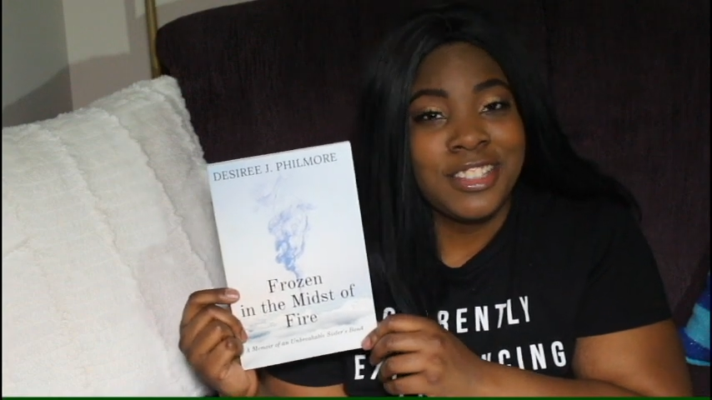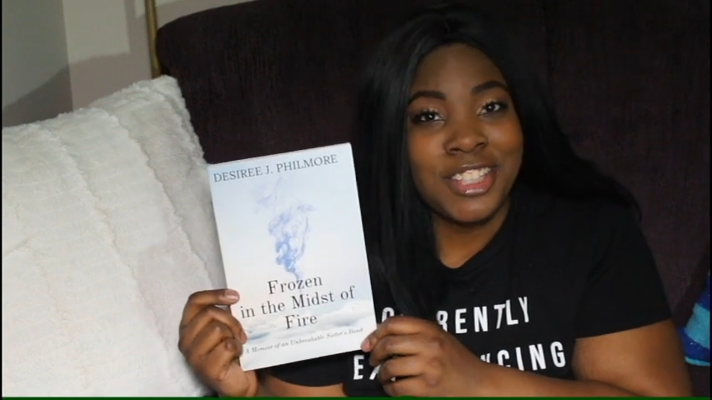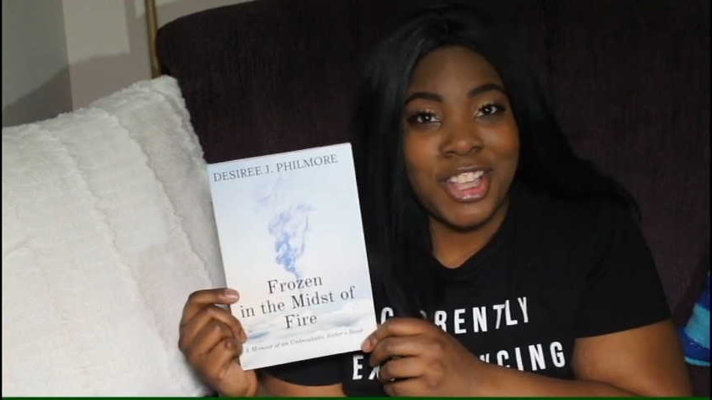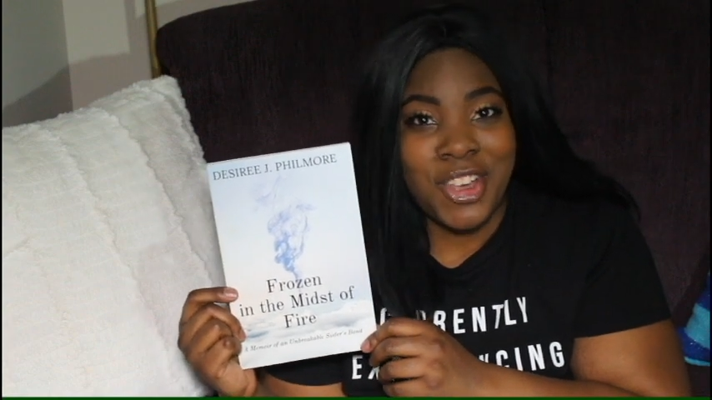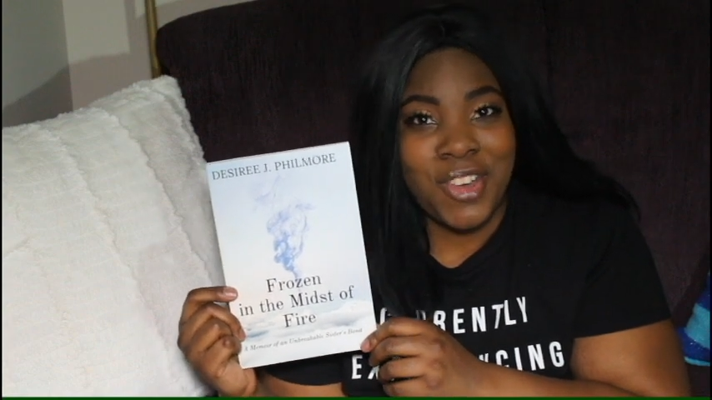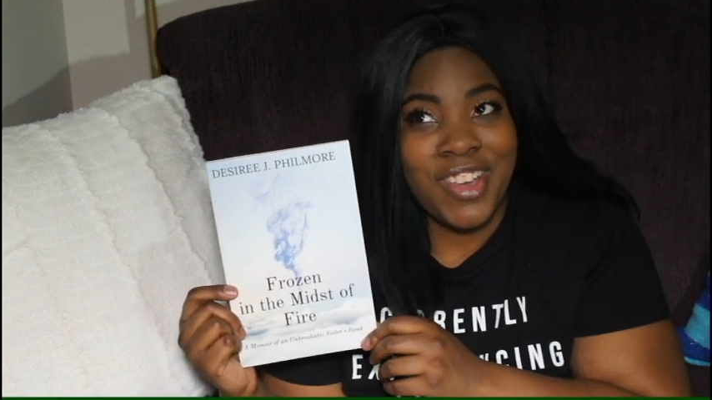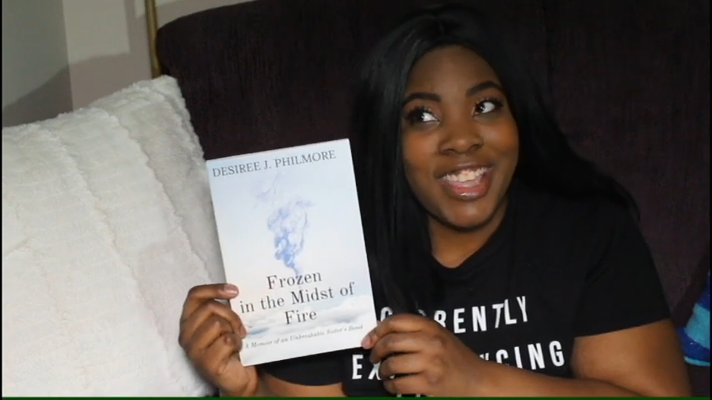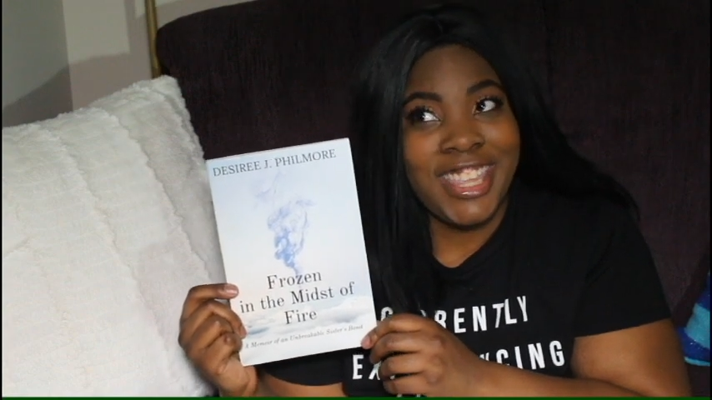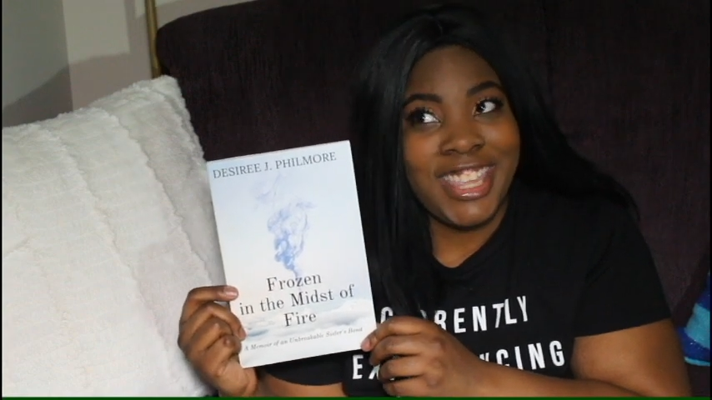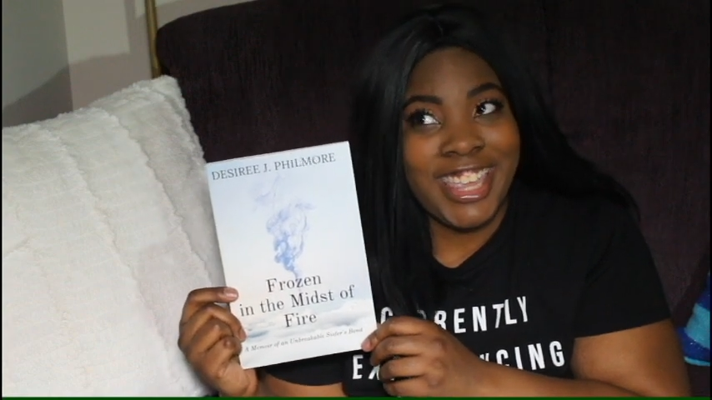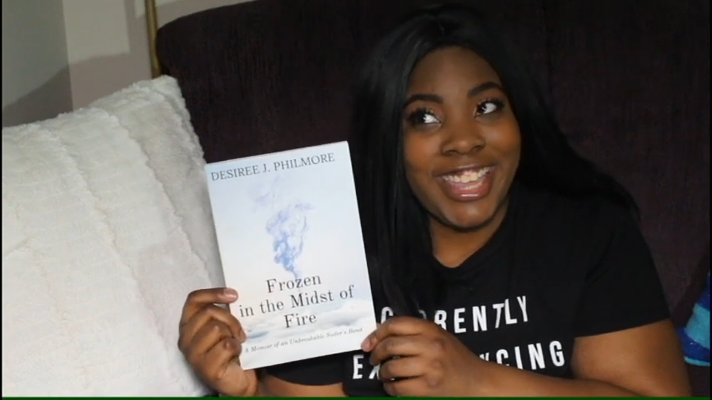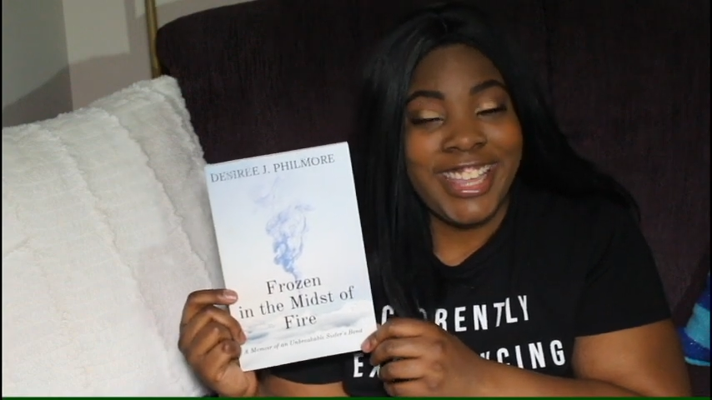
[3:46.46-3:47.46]
So,
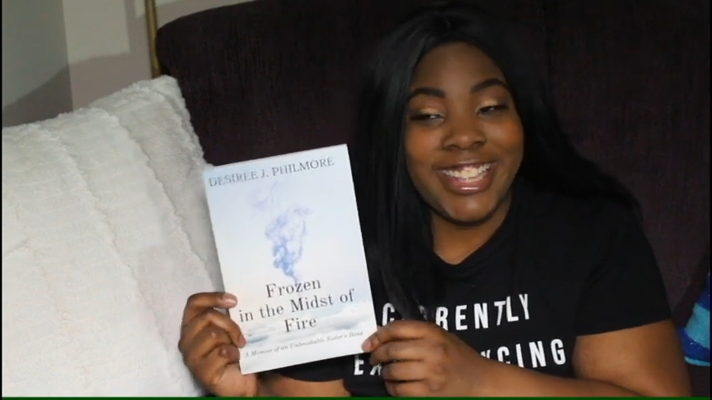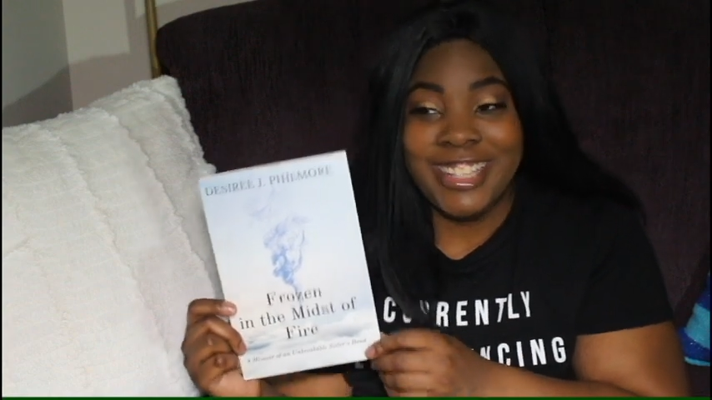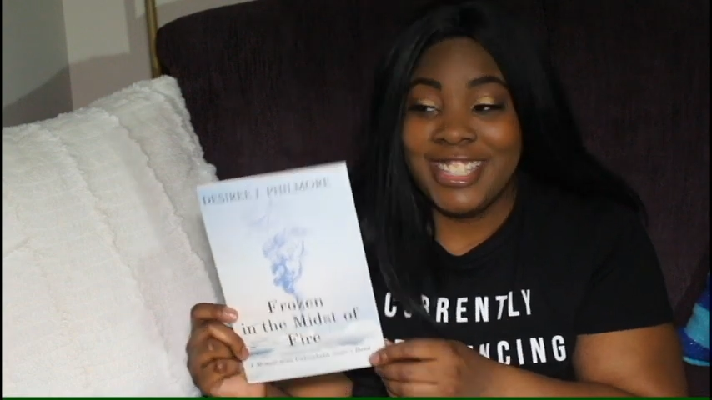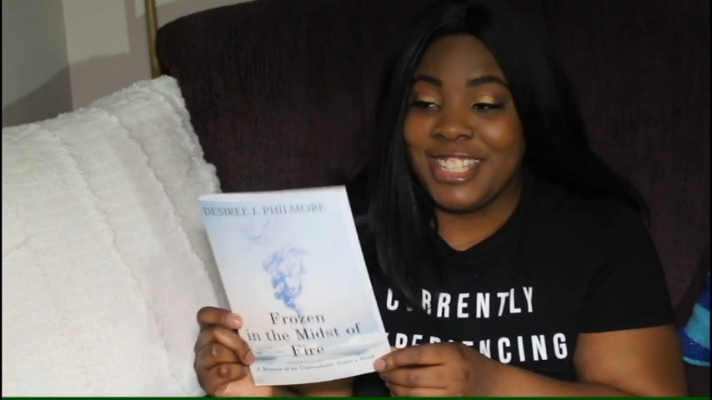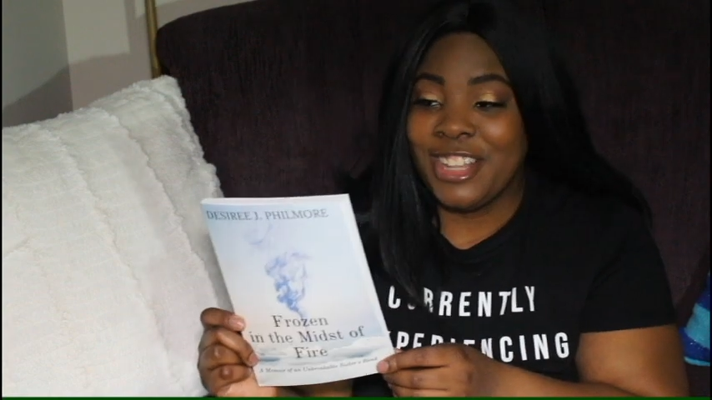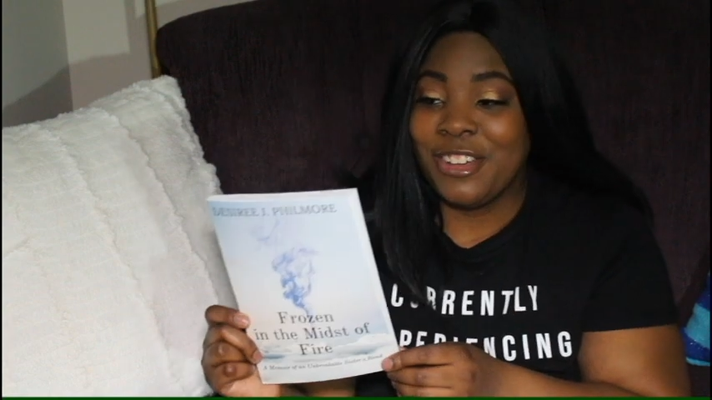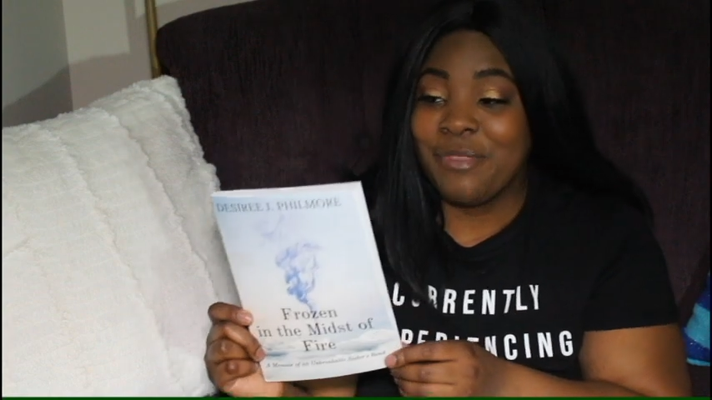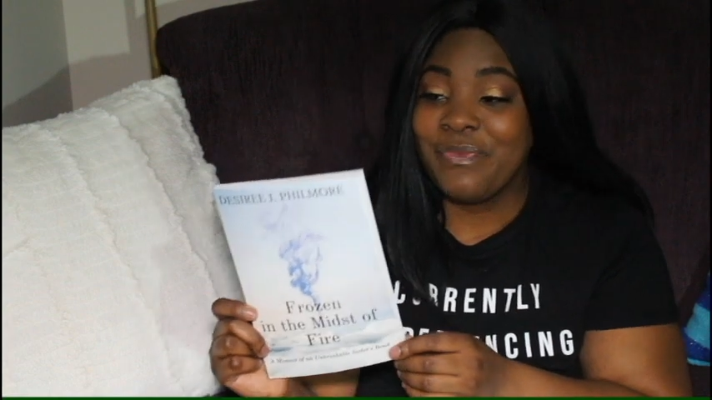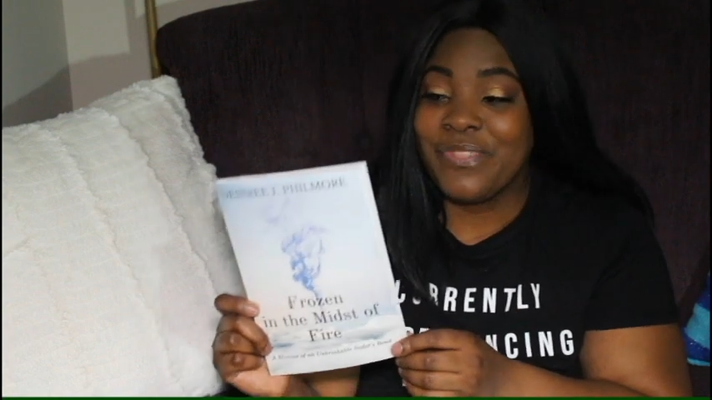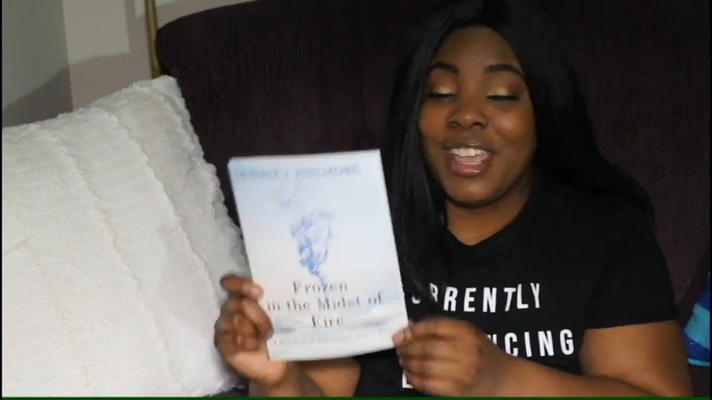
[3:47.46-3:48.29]
yeah. So,